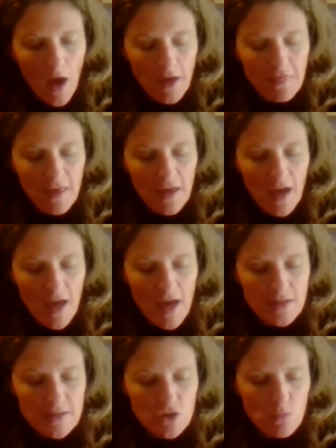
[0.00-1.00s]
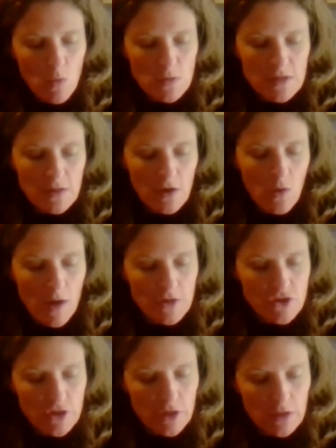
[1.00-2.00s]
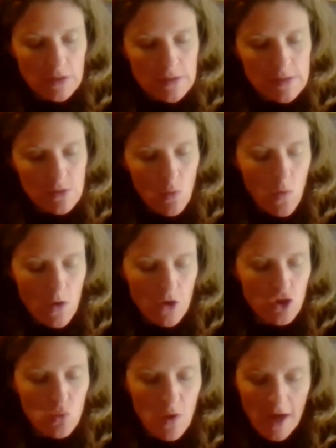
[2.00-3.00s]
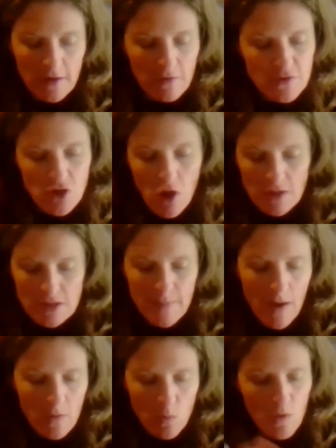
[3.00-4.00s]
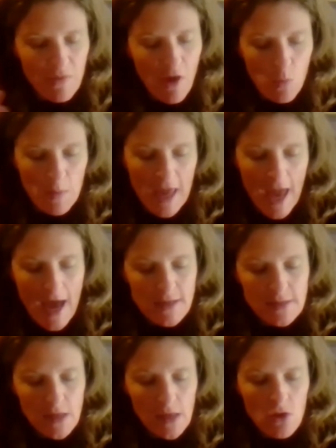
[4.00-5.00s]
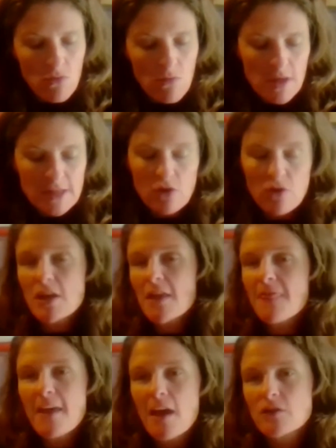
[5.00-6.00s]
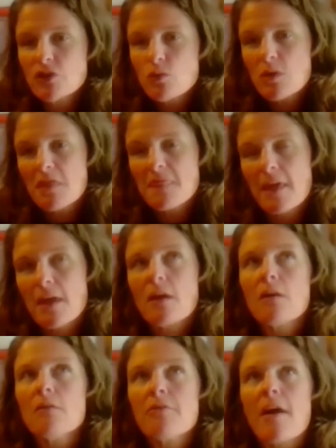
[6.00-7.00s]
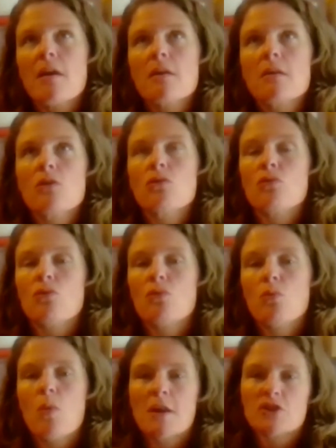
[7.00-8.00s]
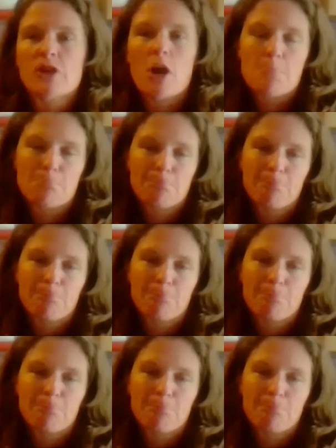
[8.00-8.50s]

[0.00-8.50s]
I think I asked you most of the questions, or you kind of talked about them without me asking you. Is there anything else you can think of that you want to share?